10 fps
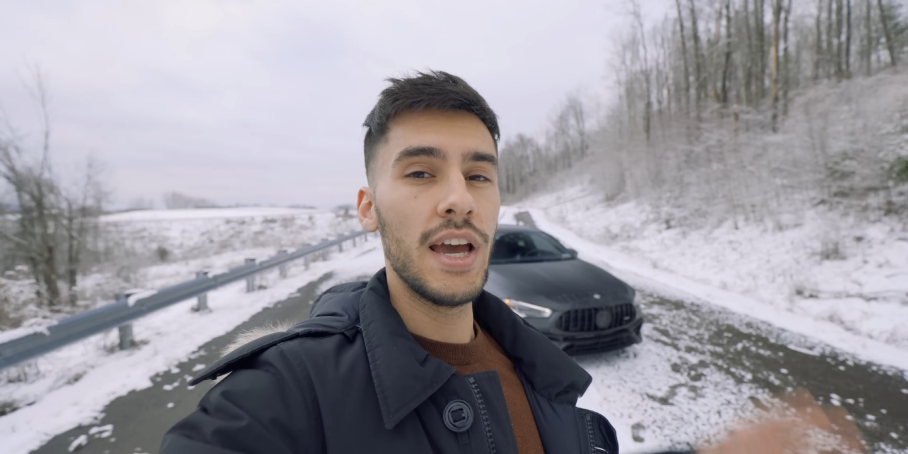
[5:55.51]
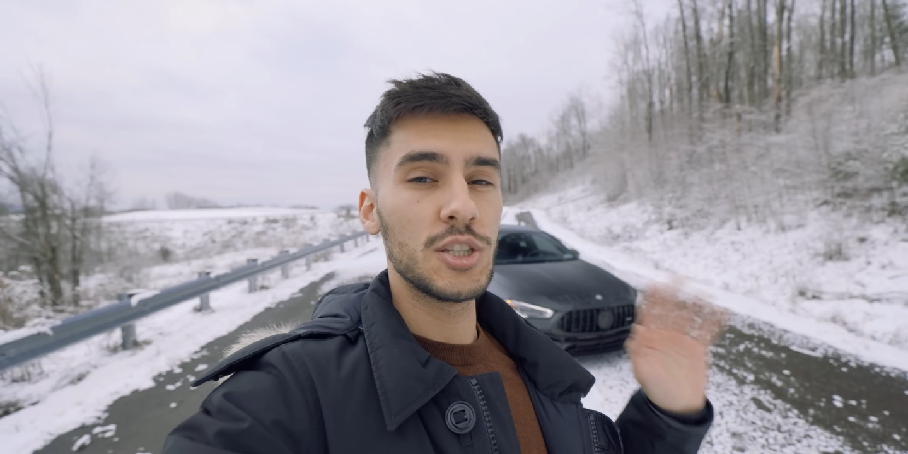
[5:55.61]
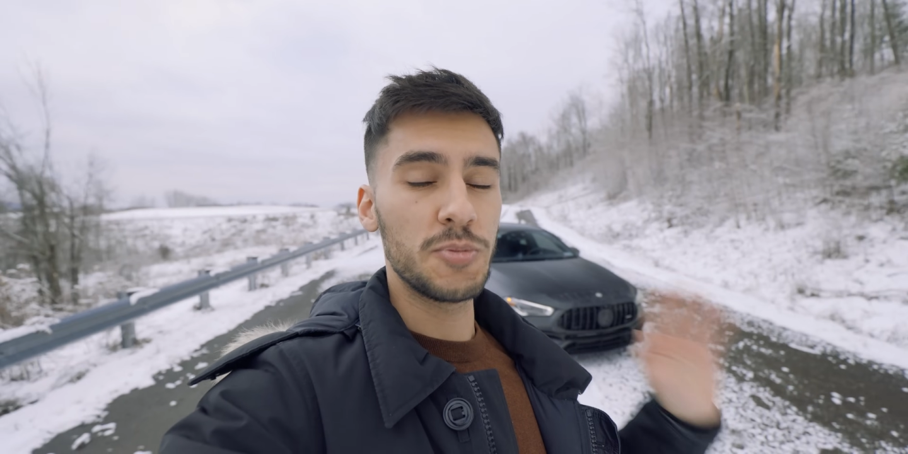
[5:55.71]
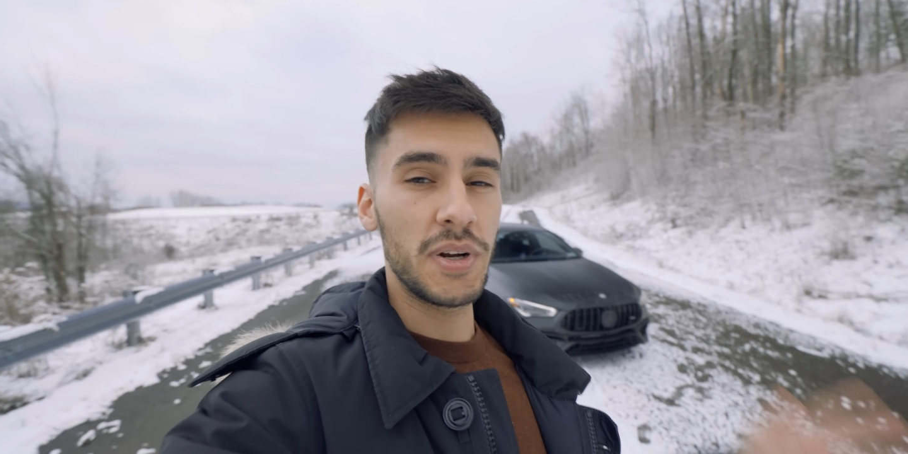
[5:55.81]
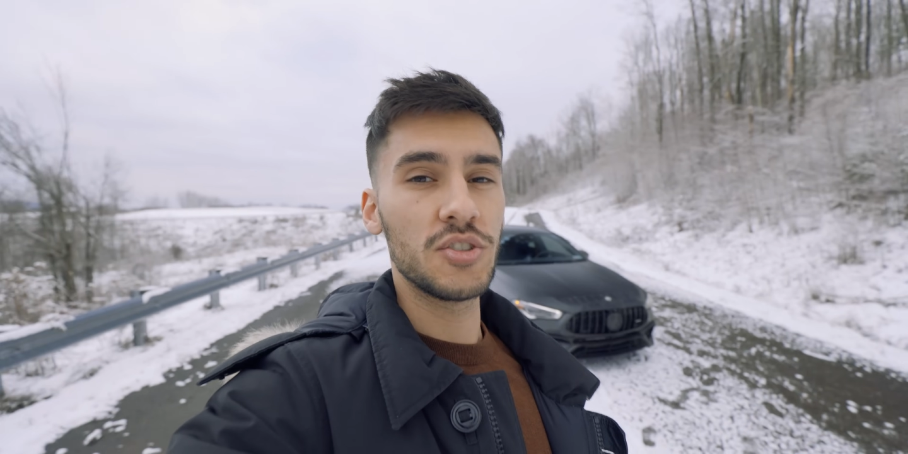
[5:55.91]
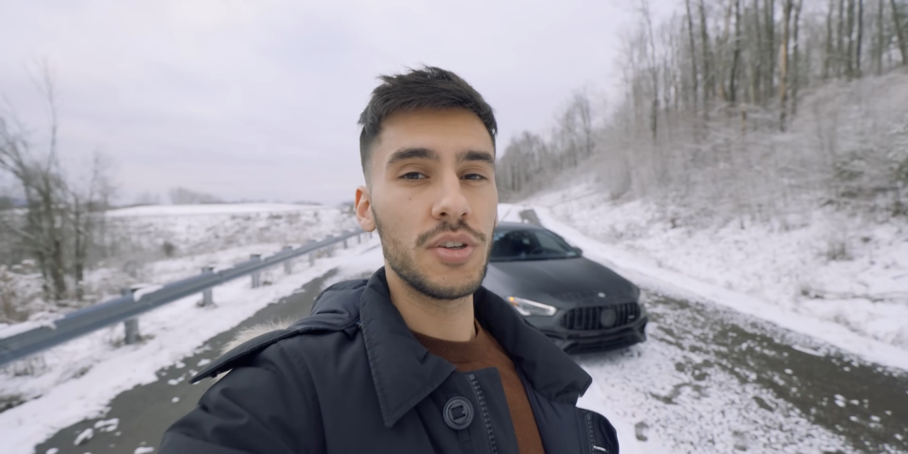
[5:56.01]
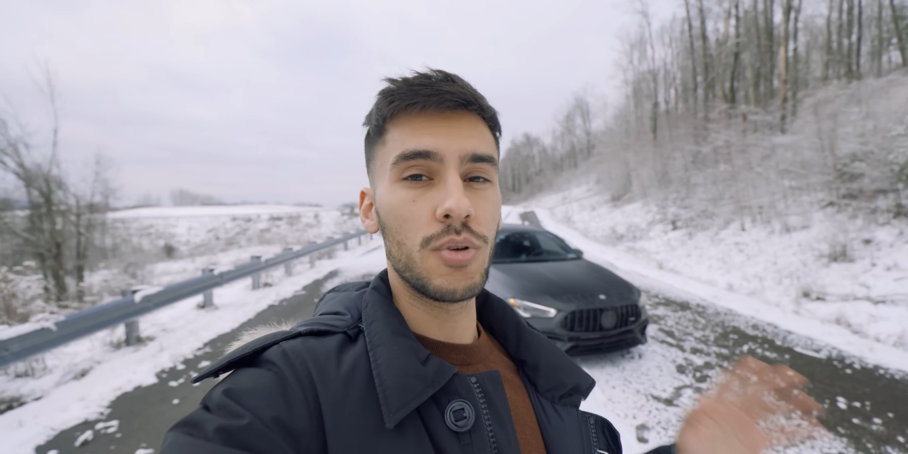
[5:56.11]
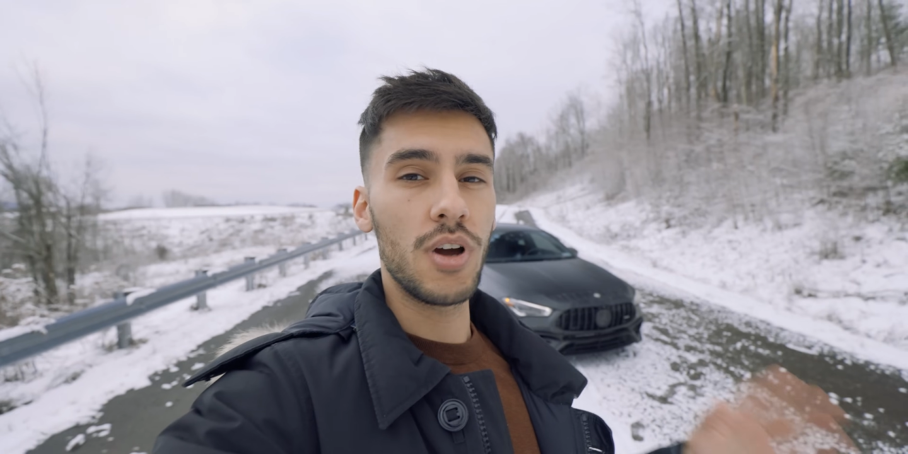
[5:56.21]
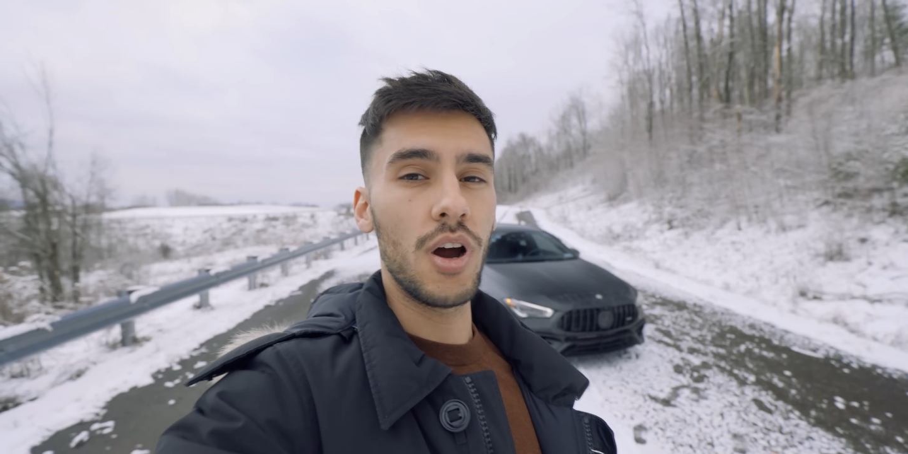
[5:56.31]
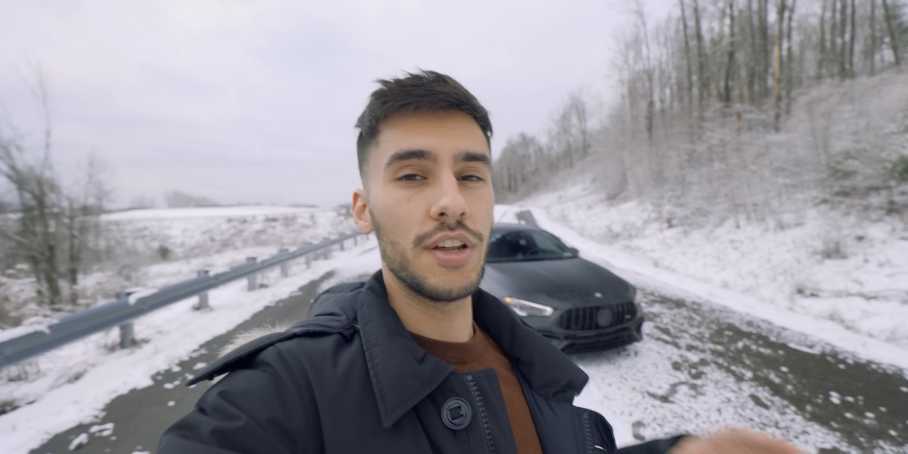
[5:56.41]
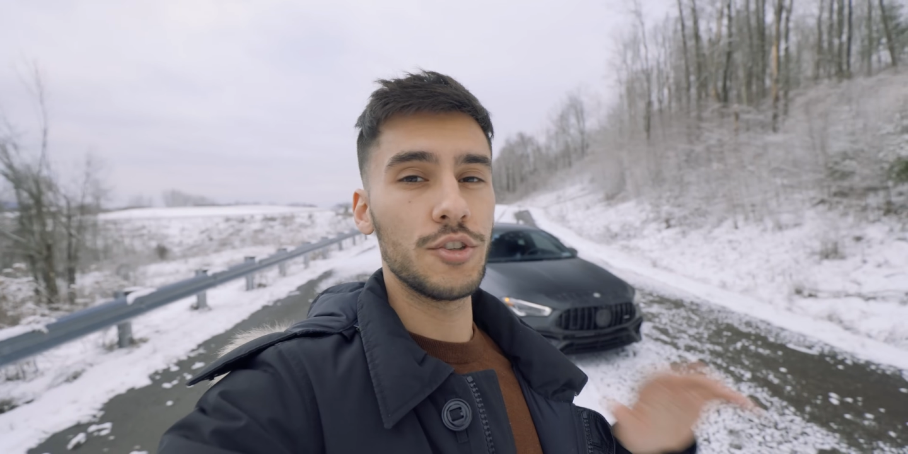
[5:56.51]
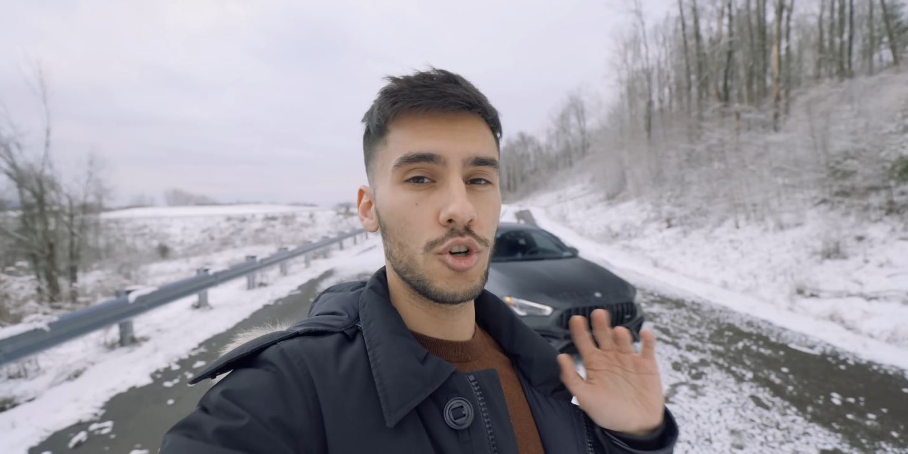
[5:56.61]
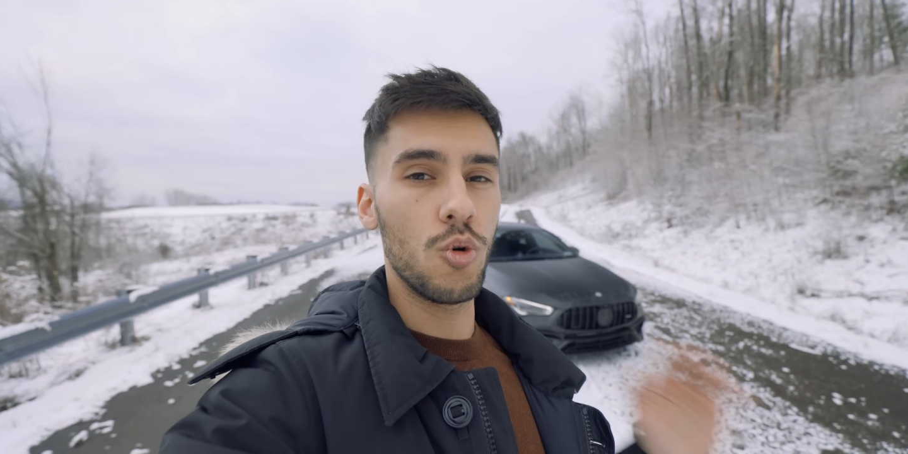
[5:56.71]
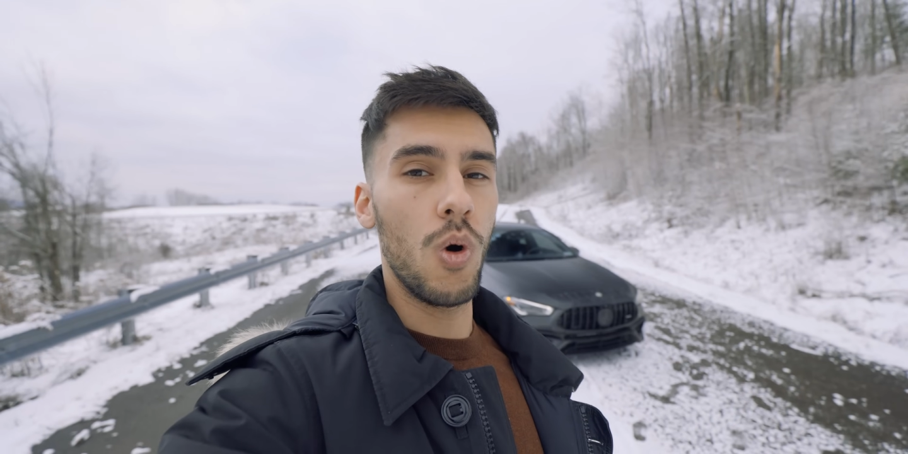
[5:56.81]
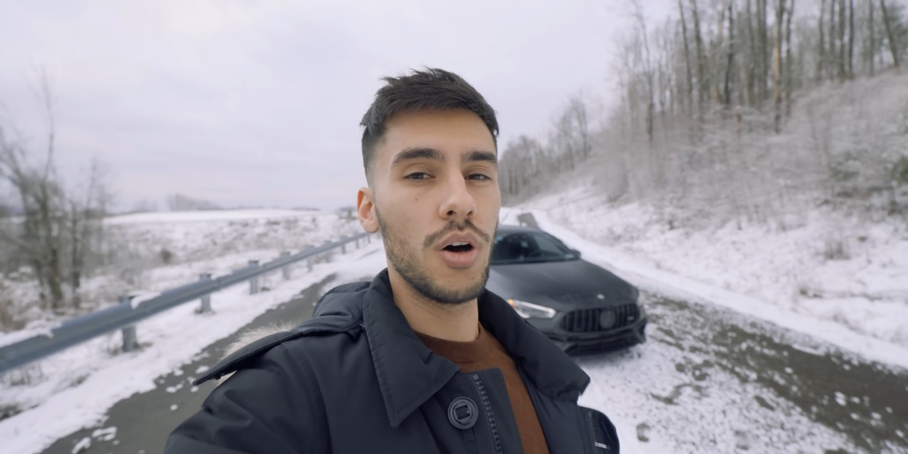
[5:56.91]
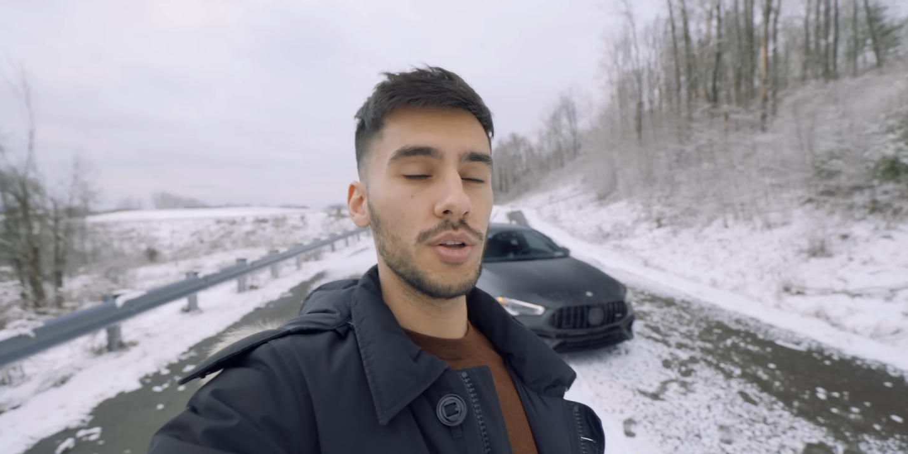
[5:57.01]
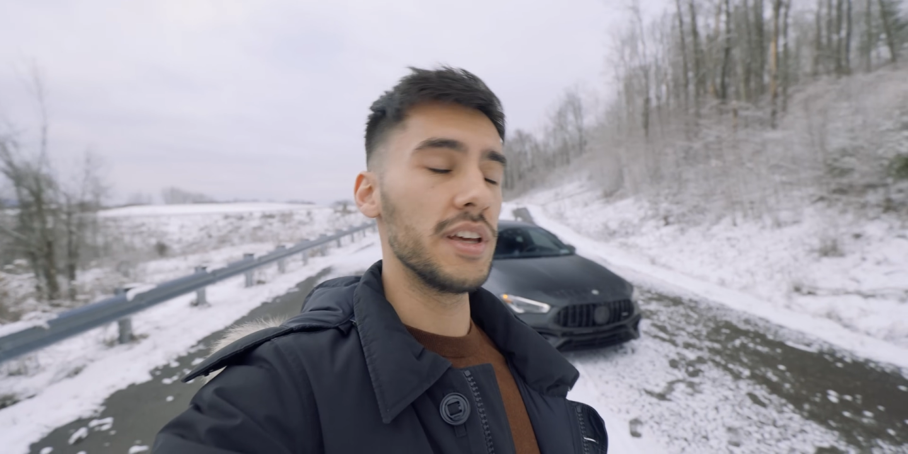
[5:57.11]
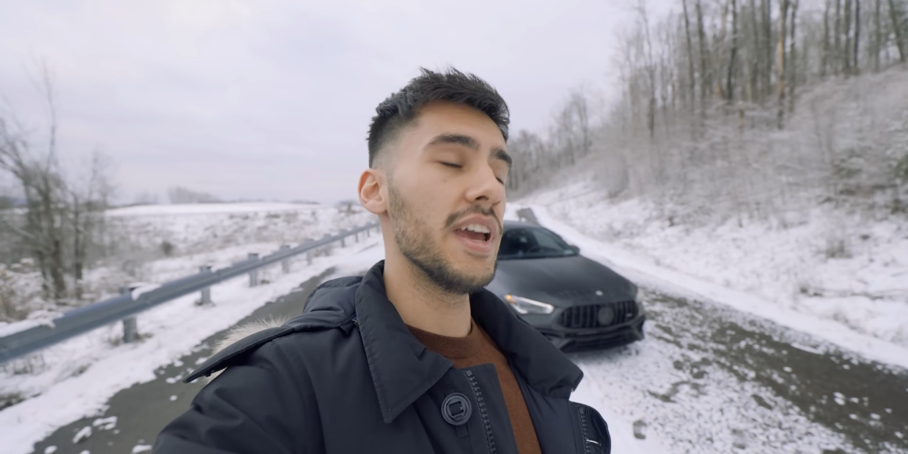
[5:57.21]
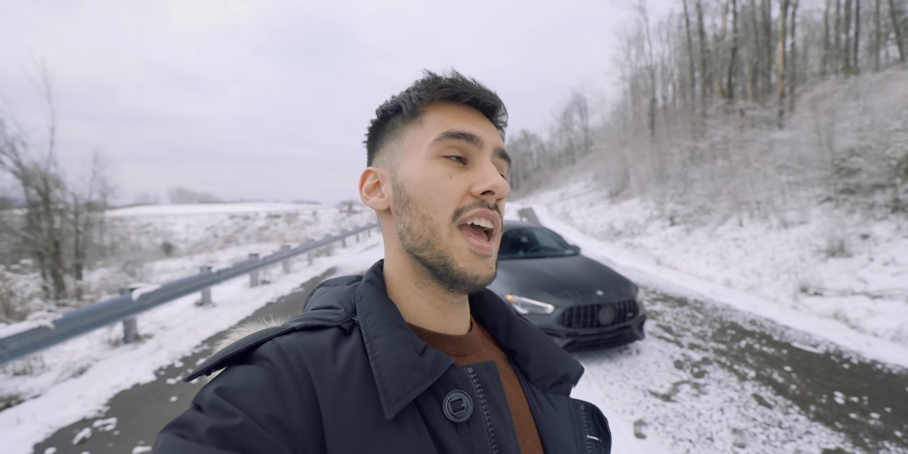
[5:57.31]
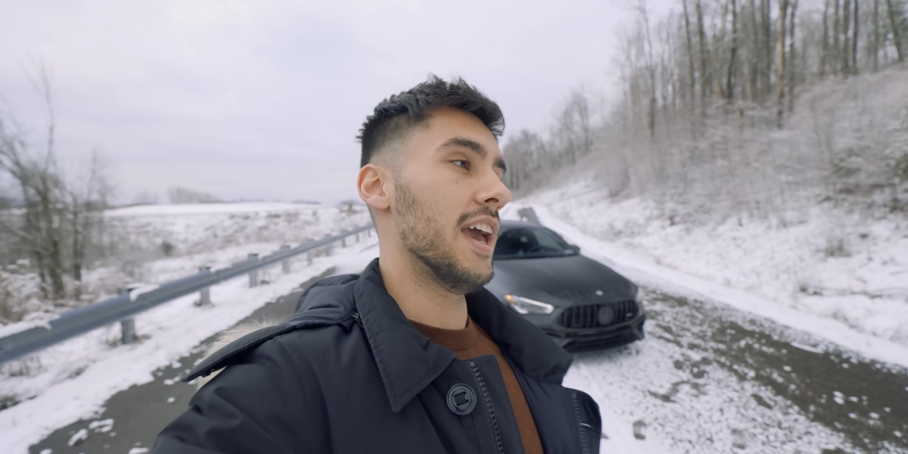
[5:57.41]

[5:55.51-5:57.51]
especially regarding to quality.